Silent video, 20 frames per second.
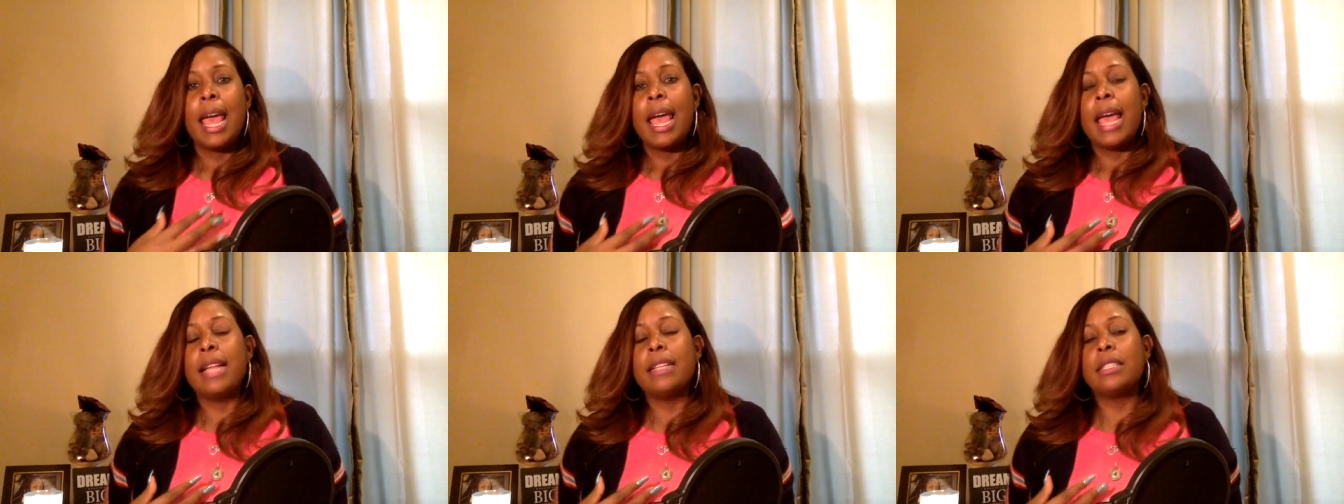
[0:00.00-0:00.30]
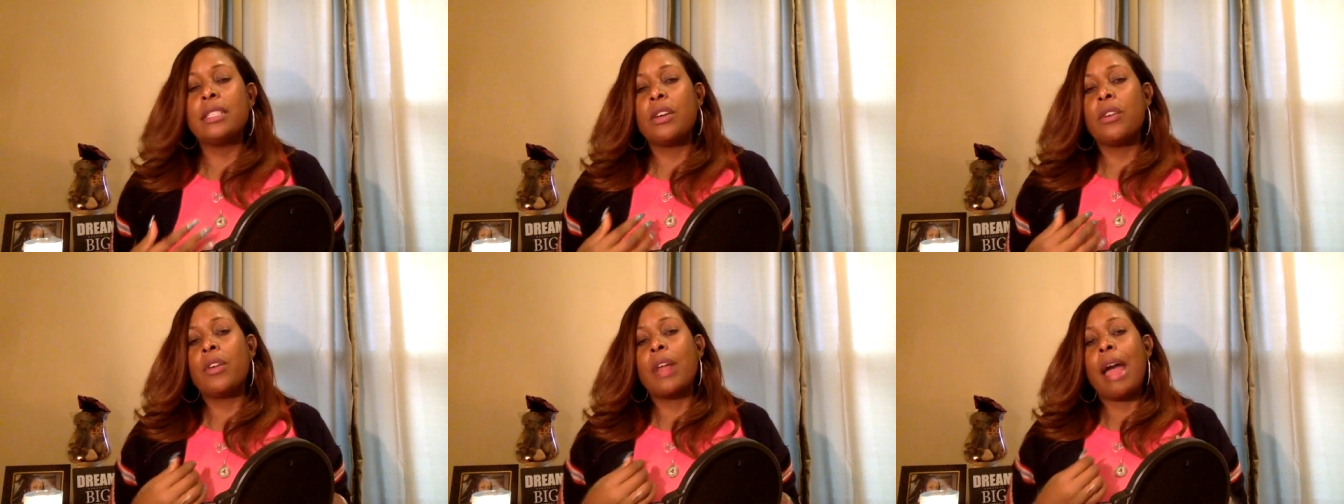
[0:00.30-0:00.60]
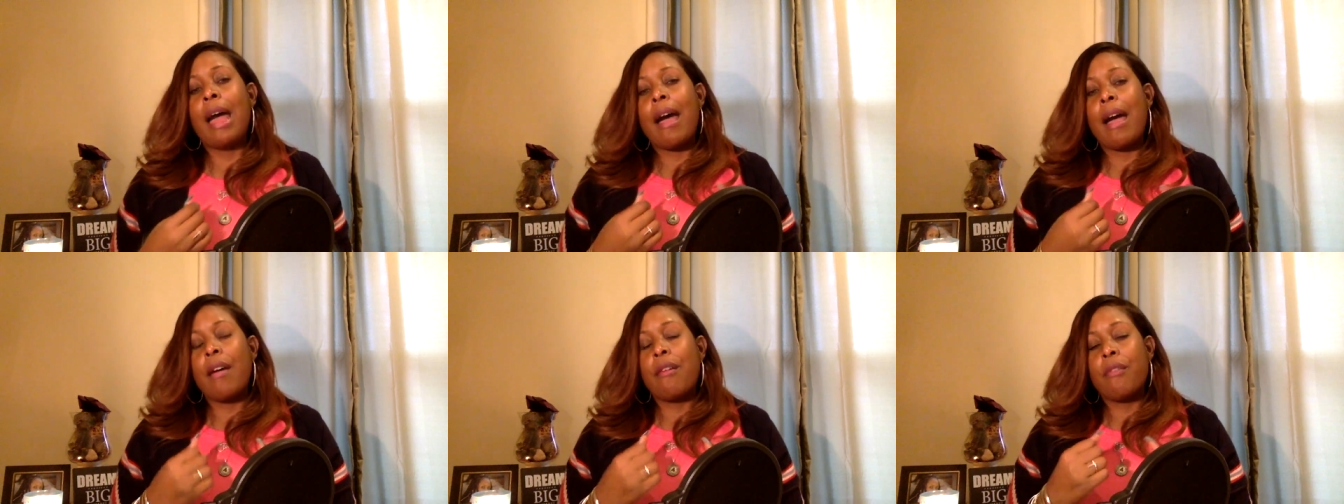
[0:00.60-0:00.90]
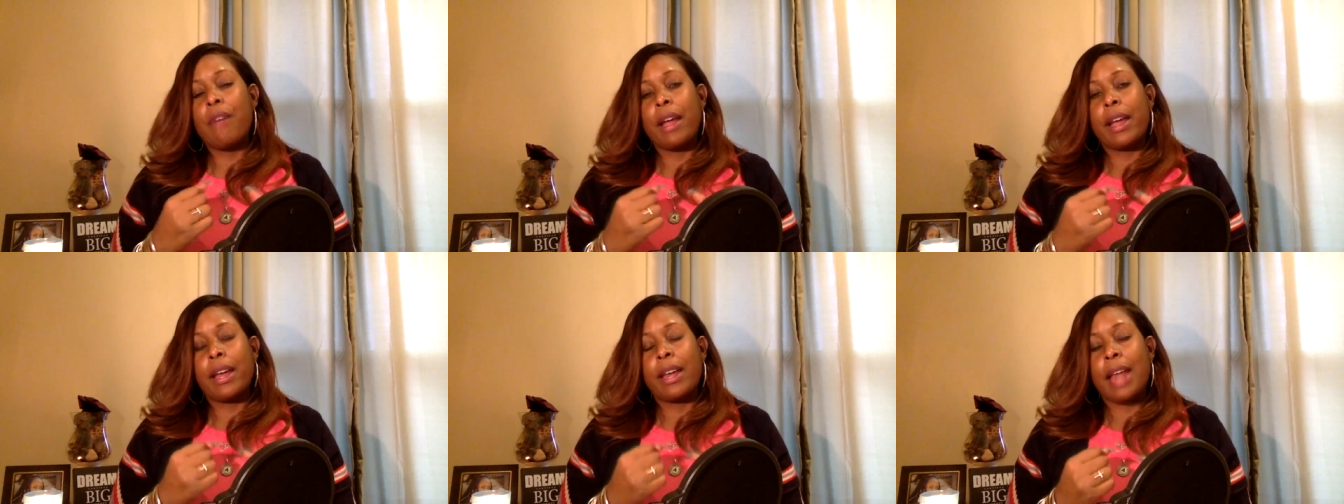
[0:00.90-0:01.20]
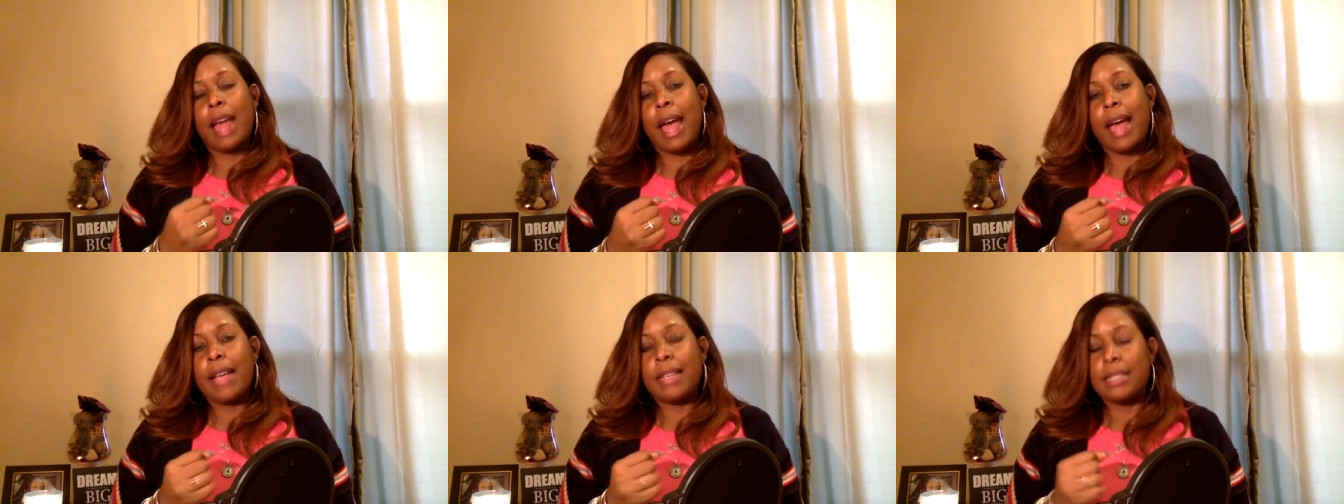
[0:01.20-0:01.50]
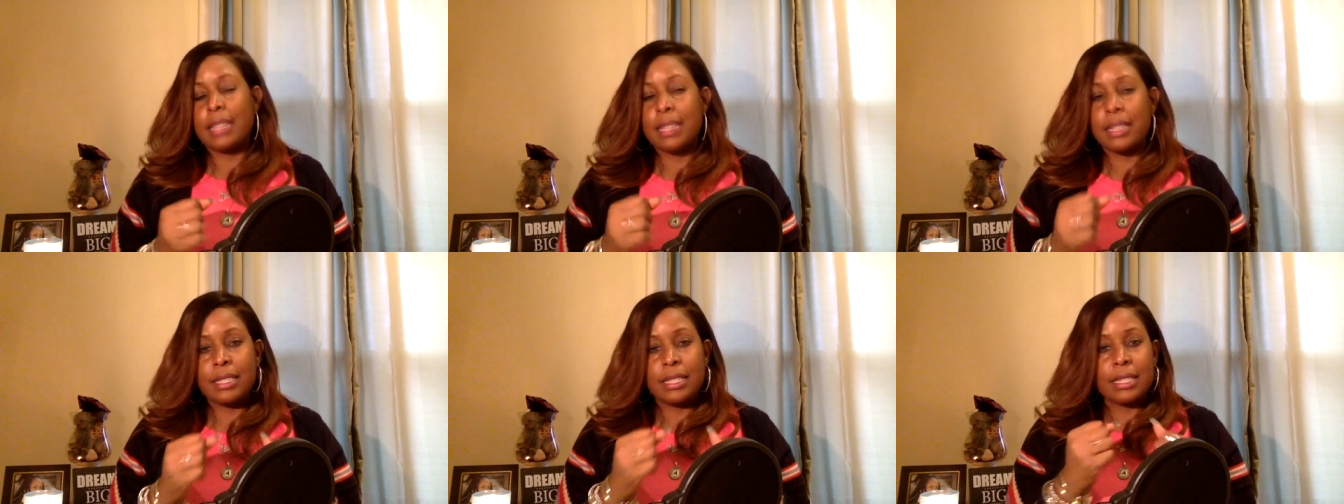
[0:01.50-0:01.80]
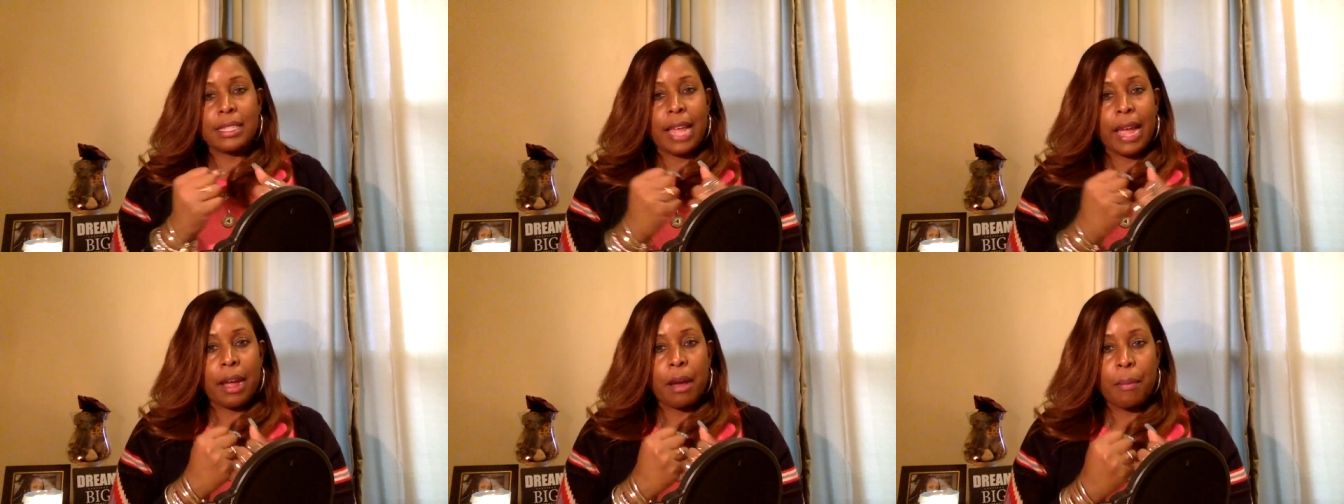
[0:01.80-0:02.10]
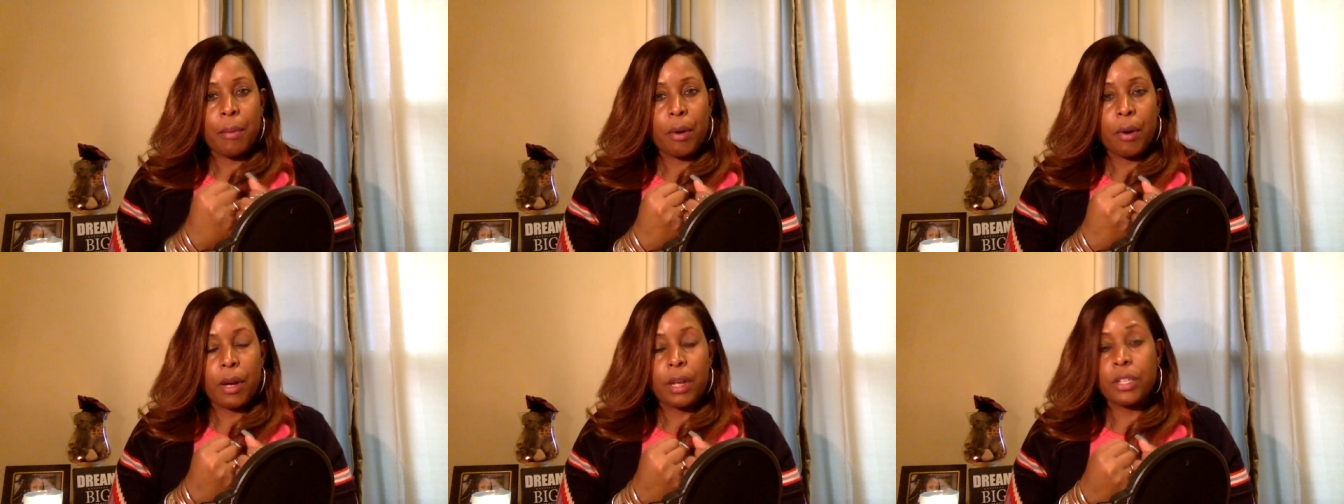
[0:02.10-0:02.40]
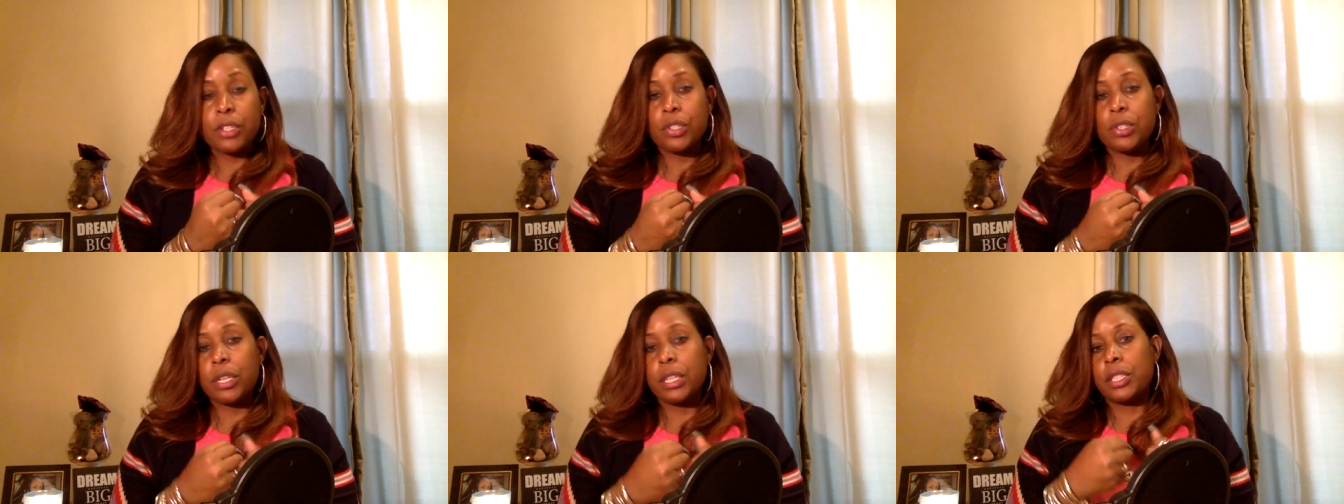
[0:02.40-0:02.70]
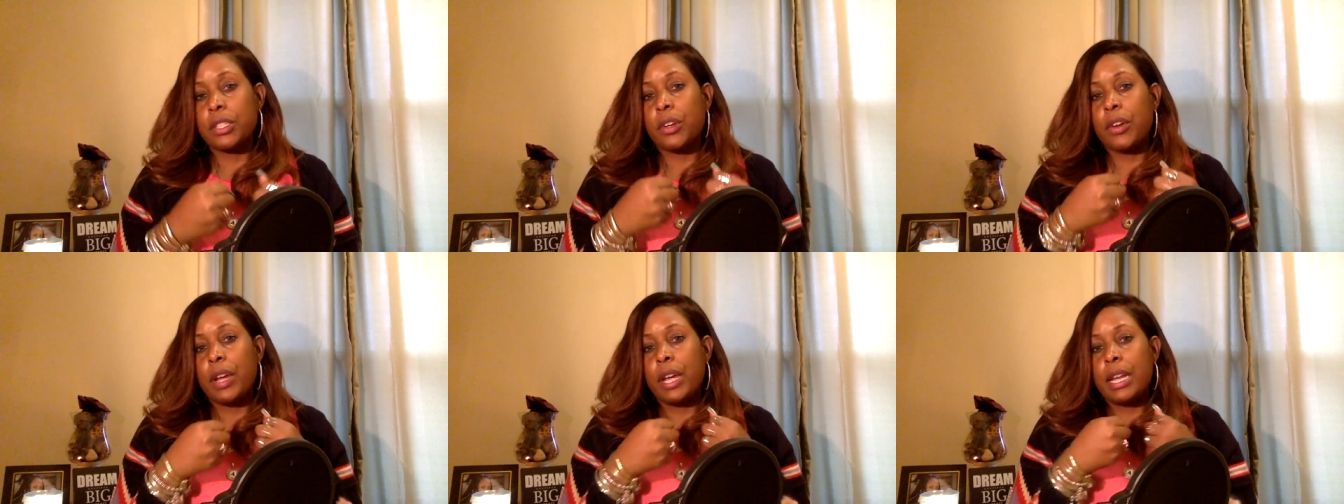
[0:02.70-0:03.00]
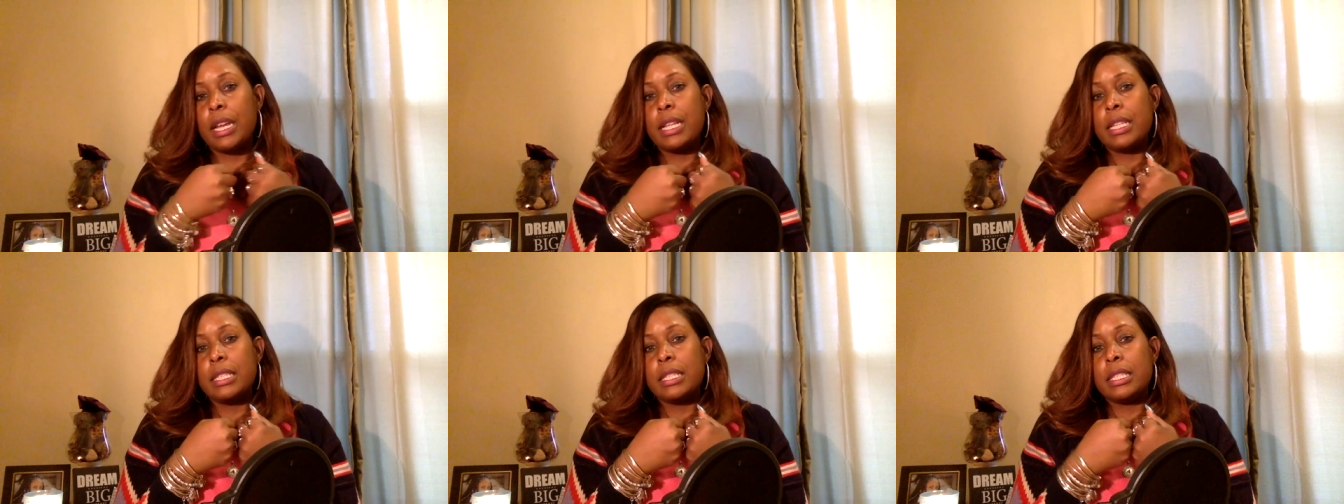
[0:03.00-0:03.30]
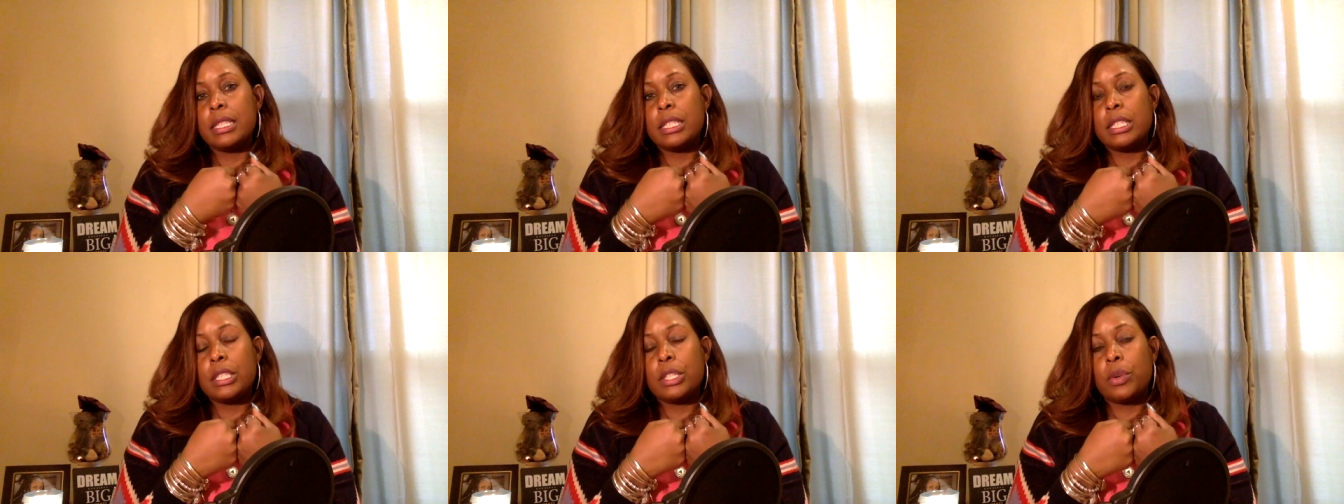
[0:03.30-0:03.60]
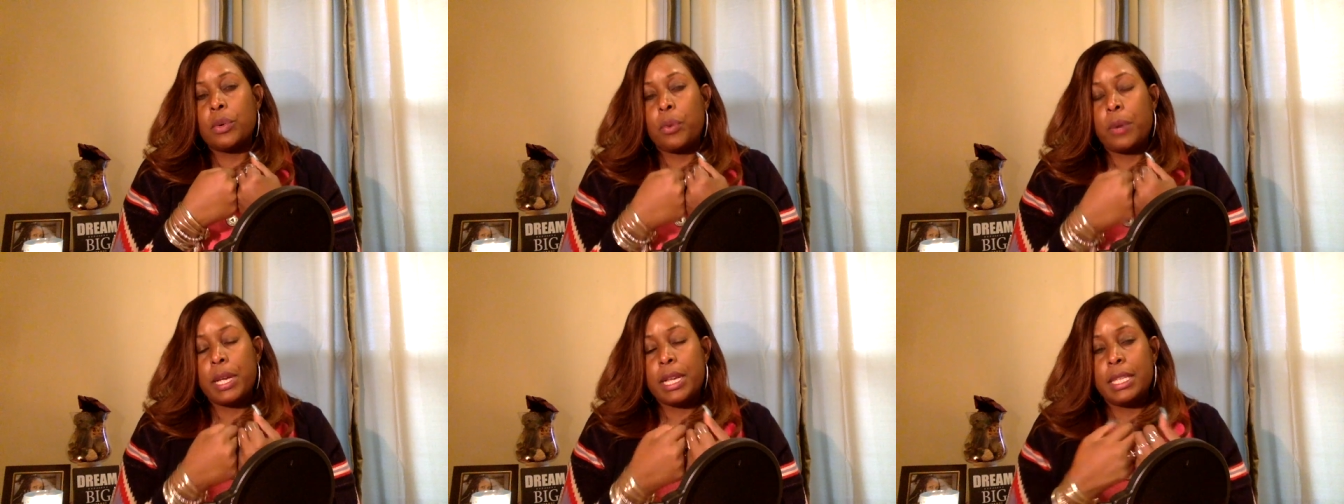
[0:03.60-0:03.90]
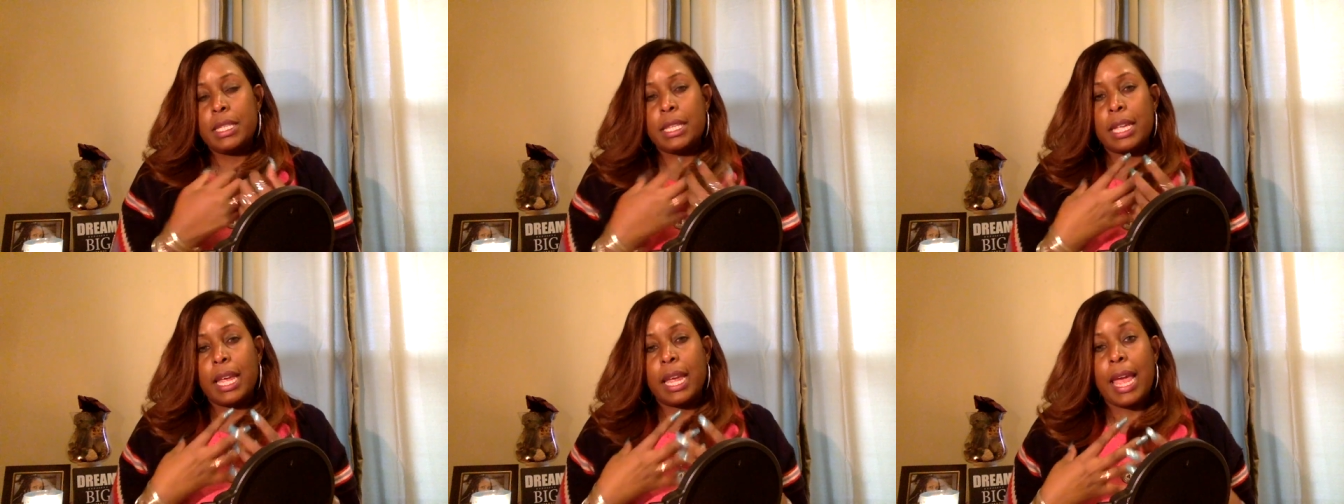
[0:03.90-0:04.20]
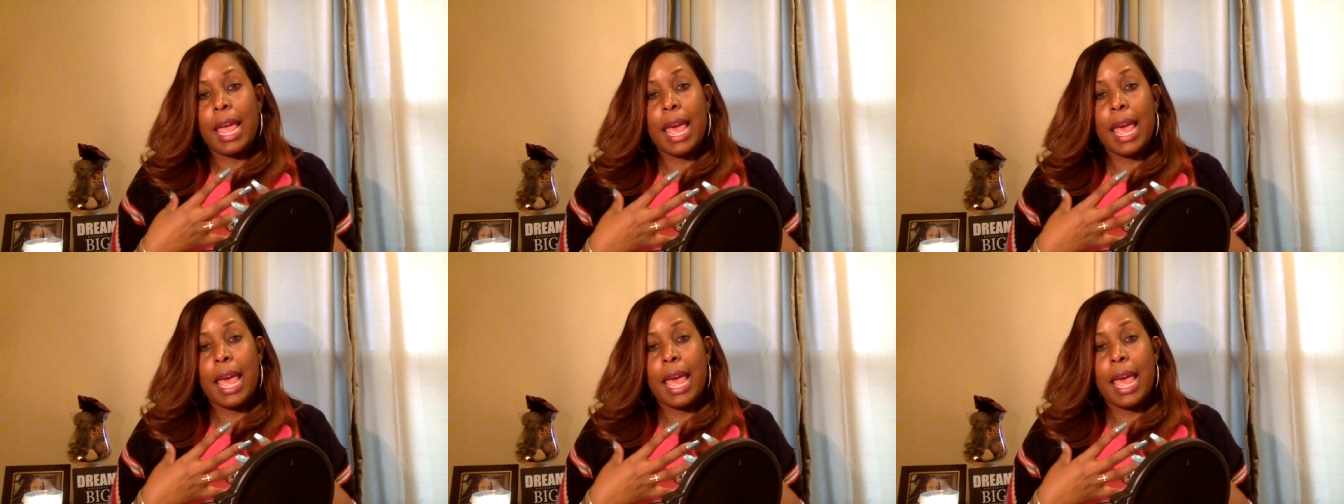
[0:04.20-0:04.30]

And so now I recognize that this is like a boa constrictor, and it's squeezing,